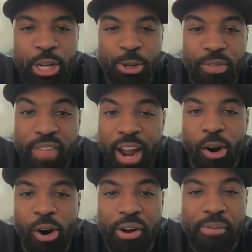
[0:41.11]
so that
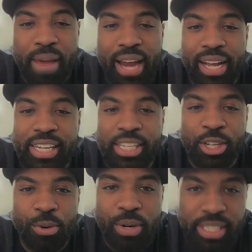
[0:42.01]
automatically is
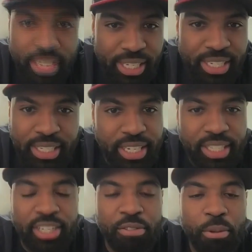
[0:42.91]
going to get the
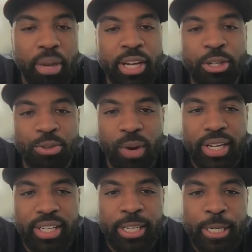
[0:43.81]
attention of the players
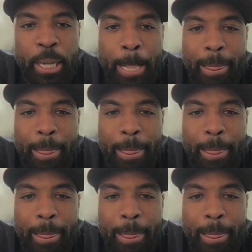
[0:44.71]
right there.